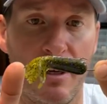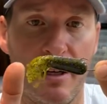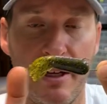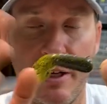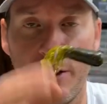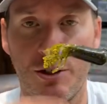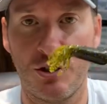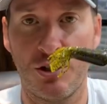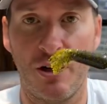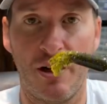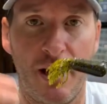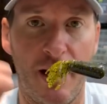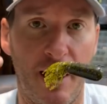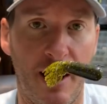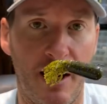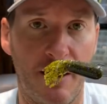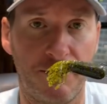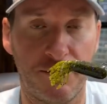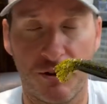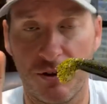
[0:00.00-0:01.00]

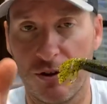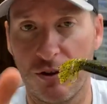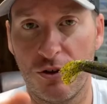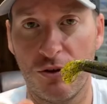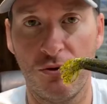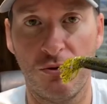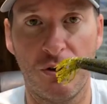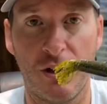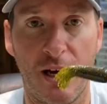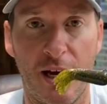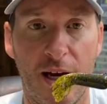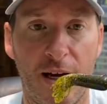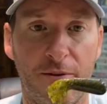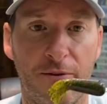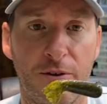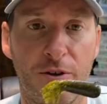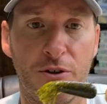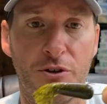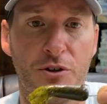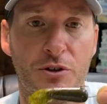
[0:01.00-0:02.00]
1.5 to 2.5
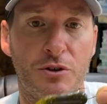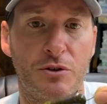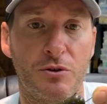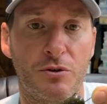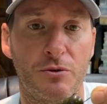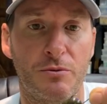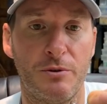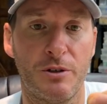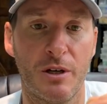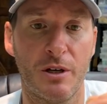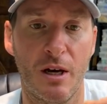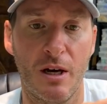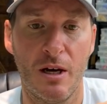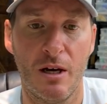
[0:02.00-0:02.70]
inch tubes.